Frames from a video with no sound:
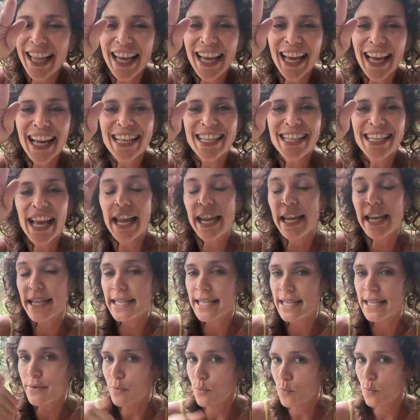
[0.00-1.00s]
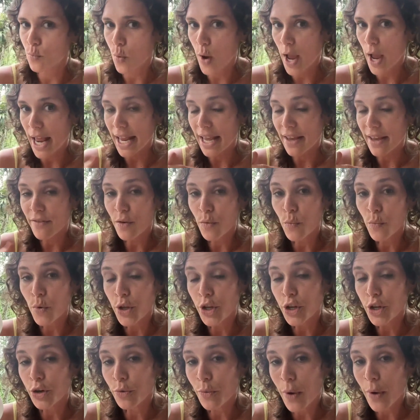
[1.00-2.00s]
like I said, it's wet even
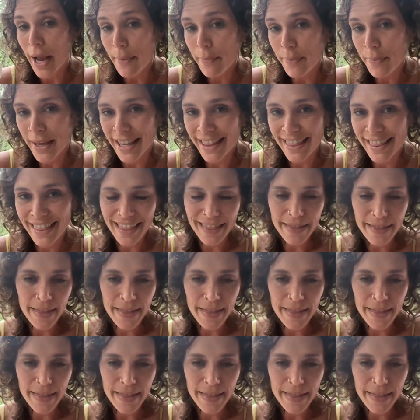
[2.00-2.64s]
when you're wiping.